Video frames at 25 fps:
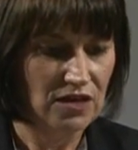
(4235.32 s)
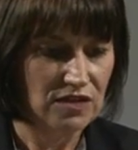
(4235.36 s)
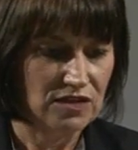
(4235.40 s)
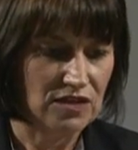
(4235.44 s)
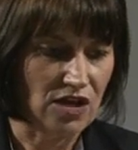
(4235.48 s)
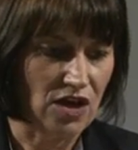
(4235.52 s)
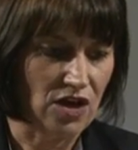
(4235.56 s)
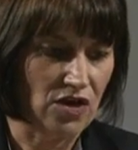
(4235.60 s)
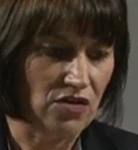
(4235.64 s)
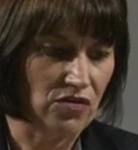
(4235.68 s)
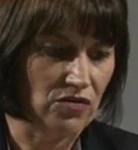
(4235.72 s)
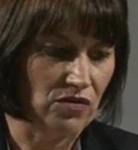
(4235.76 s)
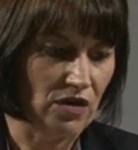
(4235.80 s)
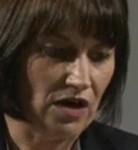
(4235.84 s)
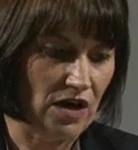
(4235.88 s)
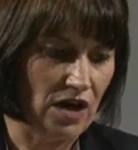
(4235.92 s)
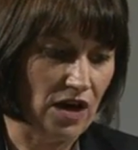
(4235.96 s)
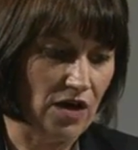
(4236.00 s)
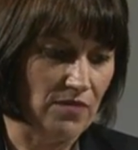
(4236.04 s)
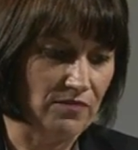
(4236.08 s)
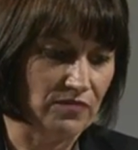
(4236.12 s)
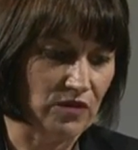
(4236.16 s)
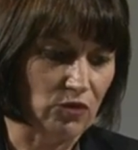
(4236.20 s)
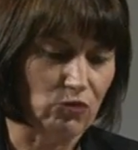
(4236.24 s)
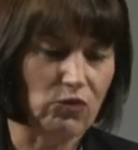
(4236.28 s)
So
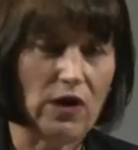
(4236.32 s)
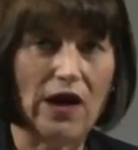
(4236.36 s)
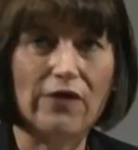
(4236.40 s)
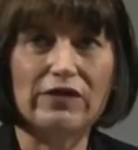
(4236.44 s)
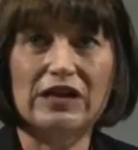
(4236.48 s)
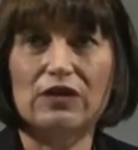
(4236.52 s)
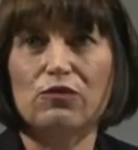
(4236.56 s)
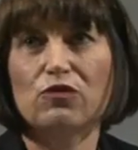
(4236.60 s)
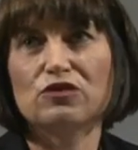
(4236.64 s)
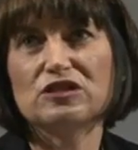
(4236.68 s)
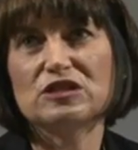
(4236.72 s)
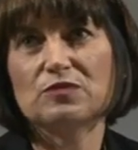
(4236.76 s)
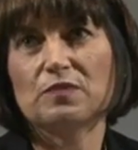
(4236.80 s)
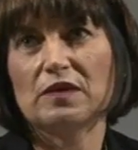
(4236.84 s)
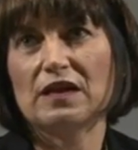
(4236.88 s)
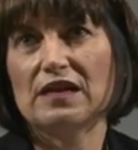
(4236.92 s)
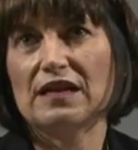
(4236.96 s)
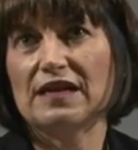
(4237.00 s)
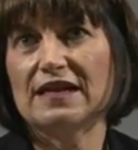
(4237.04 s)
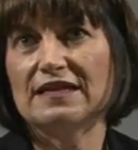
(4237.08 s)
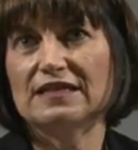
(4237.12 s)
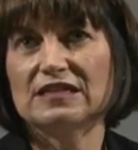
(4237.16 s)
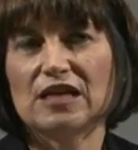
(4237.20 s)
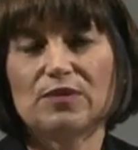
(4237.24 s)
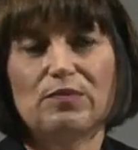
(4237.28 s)
why would I want to be
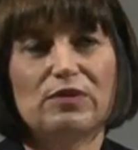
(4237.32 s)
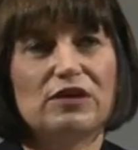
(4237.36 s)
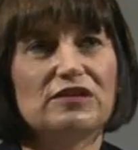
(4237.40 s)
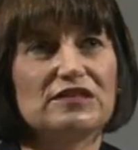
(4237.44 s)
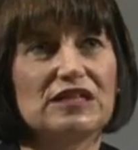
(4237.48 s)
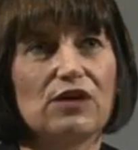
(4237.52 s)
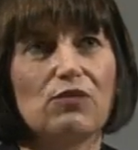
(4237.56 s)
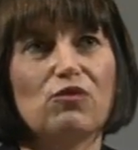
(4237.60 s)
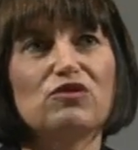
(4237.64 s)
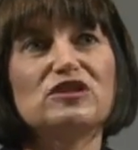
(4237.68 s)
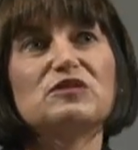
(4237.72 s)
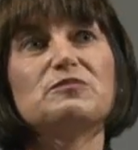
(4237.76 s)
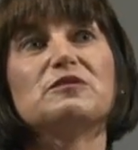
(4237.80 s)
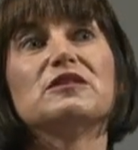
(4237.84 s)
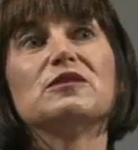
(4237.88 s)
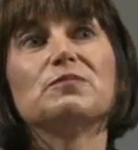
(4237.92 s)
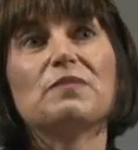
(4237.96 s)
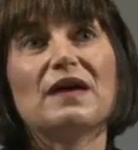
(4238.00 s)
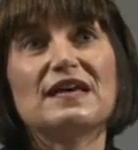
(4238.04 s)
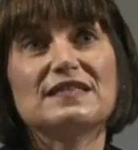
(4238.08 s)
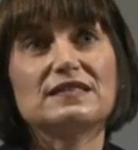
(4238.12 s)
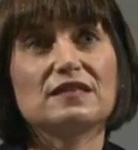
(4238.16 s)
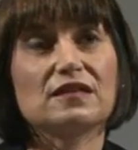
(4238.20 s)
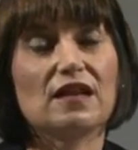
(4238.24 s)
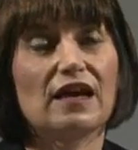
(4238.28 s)
a leader? Because I want to be the
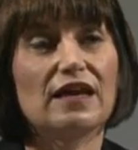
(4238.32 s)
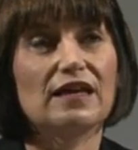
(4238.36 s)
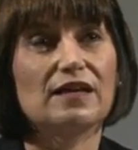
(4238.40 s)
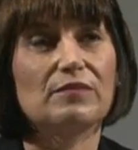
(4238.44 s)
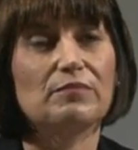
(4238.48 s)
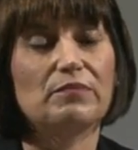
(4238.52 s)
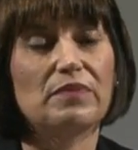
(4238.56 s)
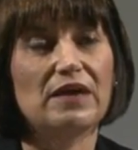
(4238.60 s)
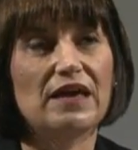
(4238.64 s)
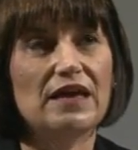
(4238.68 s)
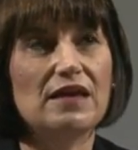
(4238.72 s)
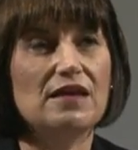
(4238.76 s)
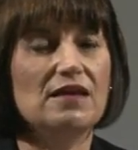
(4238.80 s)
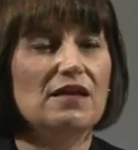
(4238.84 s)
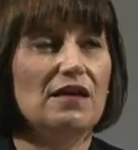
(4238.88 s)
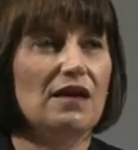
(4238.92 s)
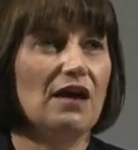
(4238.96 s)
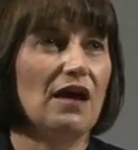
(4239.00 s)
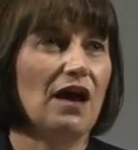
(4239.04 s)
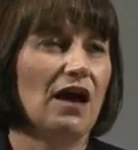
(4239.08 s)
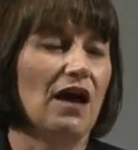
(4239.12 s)
best that I can be.